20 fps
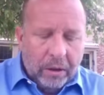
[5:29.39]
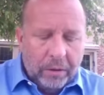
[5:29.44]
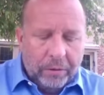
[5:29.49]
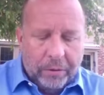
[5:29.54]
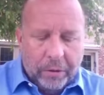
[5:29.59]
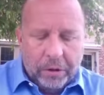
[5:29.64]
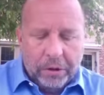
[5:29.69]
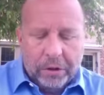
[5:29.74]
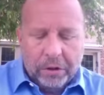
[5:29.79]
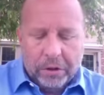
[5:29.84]
The
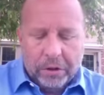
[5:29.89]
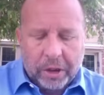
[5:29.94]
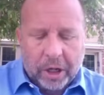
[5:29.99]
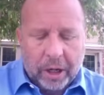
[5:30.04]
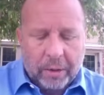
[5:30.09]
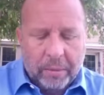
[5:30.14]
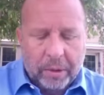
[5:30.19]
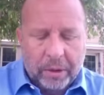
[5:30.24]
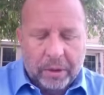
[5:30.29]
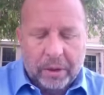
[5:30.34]
first
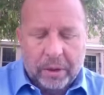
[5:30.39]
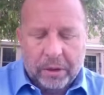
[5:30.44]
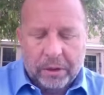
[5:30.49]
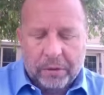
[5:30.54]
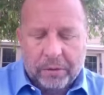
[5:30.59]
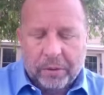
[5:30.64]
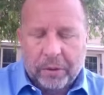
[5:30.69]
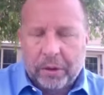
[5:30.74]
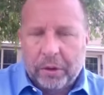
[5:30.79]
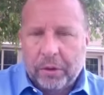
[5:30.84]
assignment is
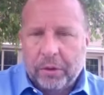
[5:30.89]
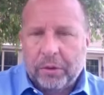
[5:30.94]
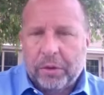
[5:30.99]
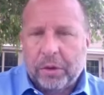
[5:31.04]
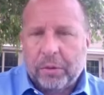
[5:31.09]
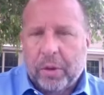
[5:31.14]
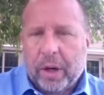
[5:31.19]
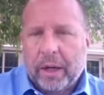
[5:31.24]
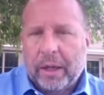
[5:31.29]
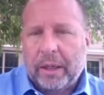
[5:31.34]
for you
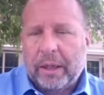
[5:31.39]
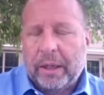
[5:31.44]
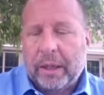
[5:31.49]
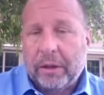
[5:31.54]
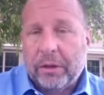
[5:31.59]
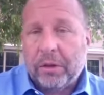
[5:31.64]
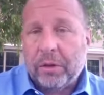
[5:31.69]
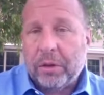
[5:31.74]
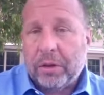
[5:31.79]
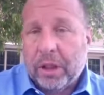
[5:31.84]
to write an
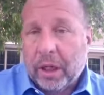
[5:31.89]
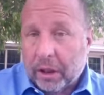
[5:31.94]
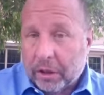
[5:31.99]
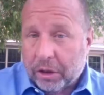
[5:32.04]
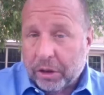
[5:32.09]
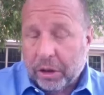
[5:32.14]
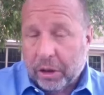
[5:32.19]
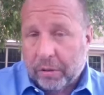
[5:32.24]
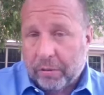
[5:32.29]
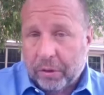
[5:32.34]

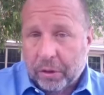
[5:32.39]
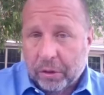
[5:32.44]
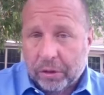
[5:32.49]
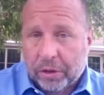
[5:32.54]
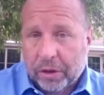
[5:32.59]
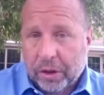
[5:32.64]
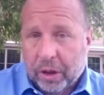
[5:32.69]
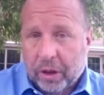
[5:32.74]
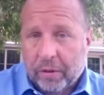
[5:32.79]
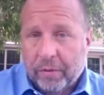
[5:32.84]
introduction of
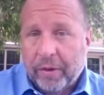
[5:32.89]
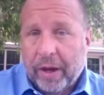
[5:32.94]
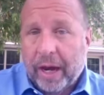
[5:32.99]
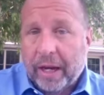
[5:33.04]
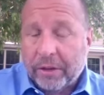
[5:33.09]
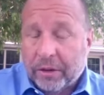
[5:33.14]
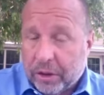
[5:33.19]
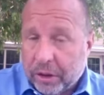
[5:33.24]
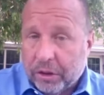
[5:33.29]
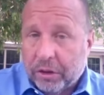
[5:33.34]
yourself
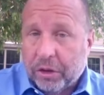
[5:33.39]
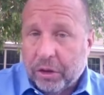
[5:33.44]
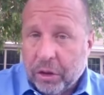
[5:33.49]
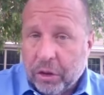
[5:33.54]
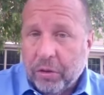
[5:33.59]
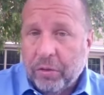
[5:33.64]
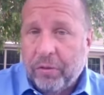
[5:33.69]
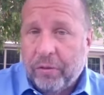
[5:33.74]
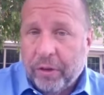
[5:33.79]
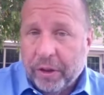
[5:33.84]
as this
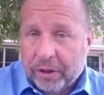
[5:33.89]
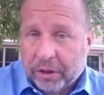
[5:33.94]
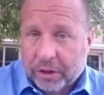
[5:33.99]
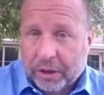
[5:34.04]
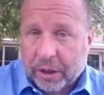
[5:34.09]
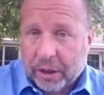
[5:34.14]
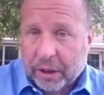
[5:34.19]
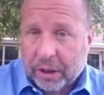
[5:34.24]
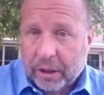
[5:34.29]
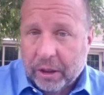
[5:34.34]
new
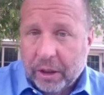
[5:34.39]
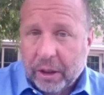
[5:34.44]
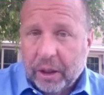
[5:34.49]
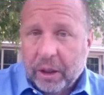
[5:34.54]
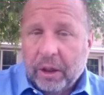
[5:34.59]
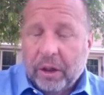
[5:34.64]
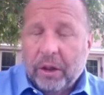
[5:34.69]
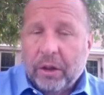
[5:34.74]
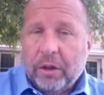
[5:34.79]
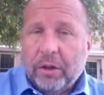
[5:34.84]
Vista
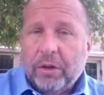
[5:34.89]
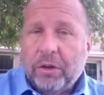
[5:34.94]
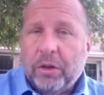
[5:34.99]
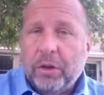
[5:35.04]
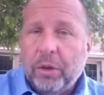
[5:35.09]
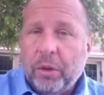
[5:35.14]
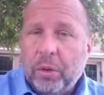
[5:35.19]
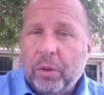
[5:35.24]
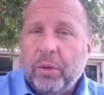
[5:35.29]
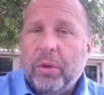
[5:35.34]

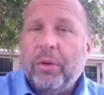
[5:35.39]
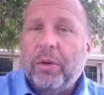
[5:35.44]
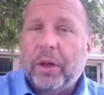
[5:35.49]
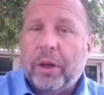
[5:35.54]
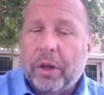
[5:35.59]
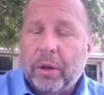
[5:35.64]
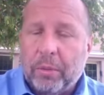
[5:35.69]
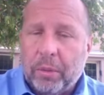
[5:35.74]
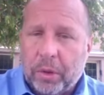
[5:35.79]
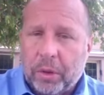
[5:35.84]
to
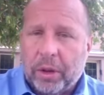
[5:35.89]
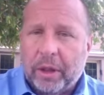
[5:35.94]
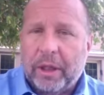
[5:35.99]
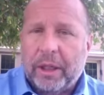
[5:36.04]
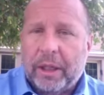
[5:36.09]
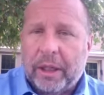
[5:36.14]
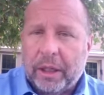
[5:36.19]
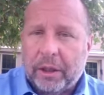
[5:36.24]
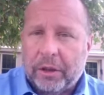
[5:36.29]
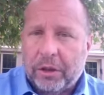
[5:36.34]
the
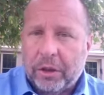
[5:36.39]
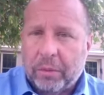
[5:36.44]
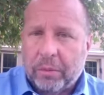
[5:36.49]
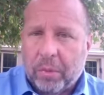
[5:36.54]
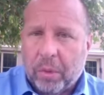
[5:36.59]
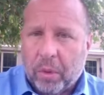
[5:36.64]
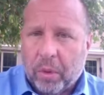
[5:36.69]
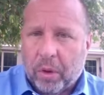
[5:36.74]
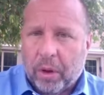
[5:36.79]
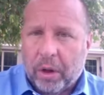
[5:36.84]
Community Kitchen
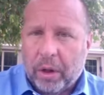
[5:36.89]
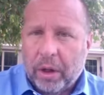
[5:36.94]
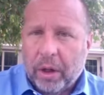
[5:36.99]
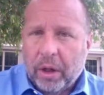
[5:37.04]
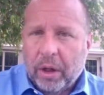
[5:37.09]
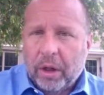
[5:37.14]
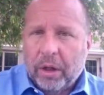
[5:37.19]
Board.